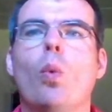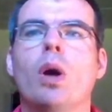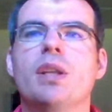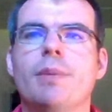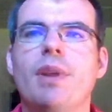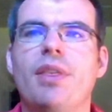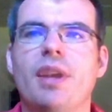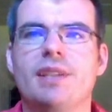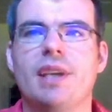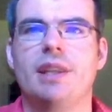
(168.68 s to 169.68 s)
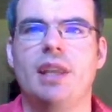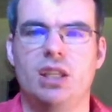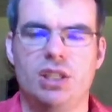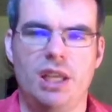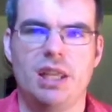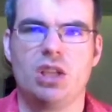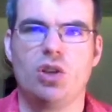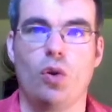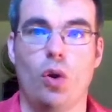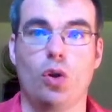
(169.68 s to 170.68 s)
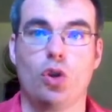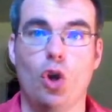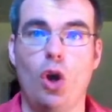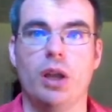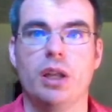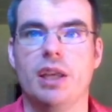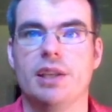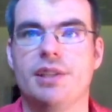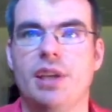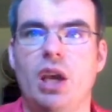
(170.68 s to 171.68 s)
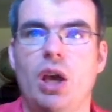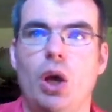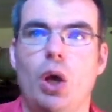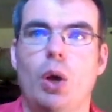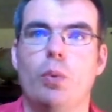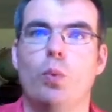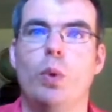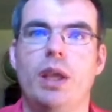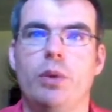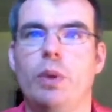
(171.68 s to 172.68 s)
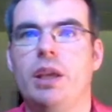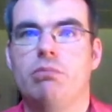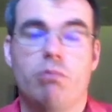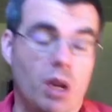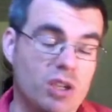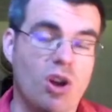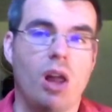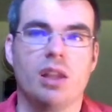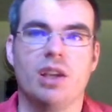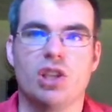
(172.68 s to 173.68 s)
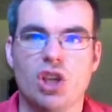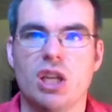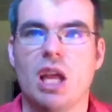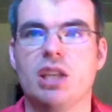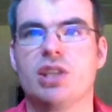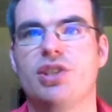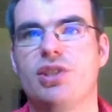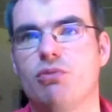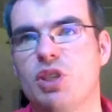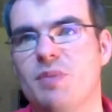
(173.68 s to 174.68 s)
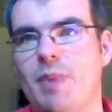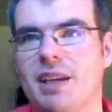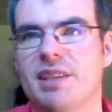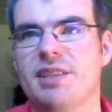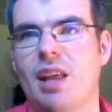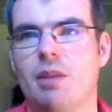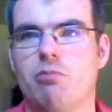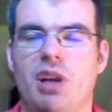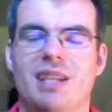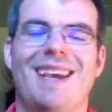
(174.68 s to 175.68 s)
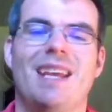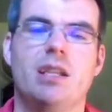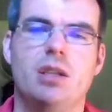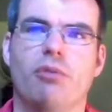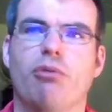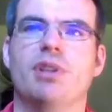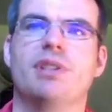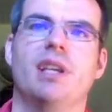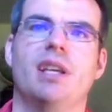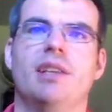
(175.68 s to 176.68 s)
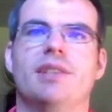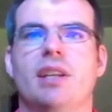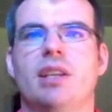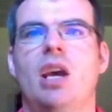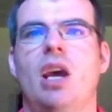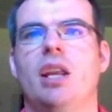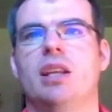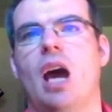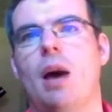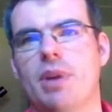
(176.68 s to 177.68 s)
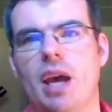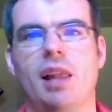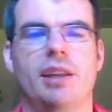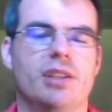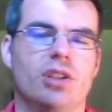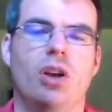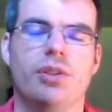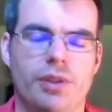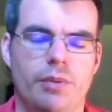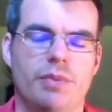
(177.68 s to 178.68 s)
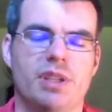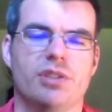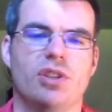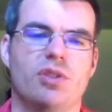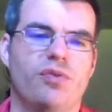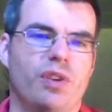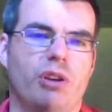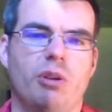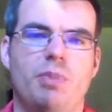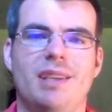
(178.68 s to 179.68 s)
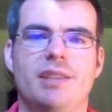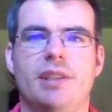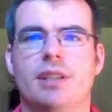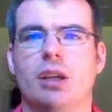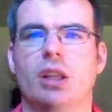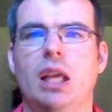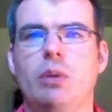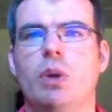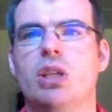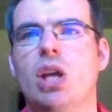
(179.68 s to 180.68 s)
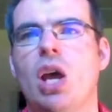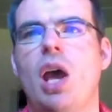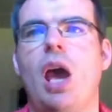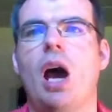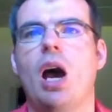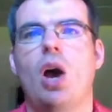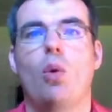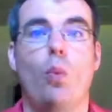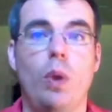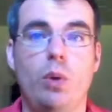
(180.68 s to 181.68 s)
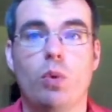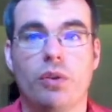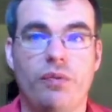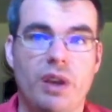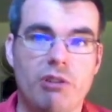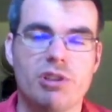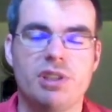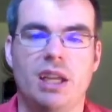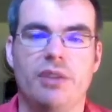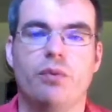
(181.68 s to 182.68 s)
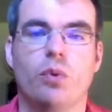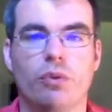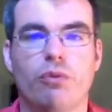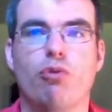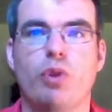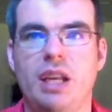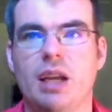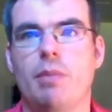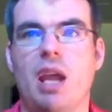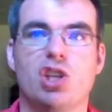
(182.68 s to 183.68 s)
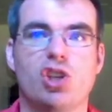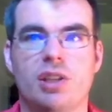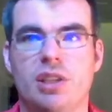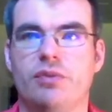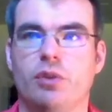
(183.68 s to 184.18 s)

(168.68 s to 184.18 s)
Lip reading: Some of the things that they say that are good is we acknowledge and respect and celebrate differences and commonalities. Awesome. These are just very PC sounding language. We work vigorously for freedom and justice for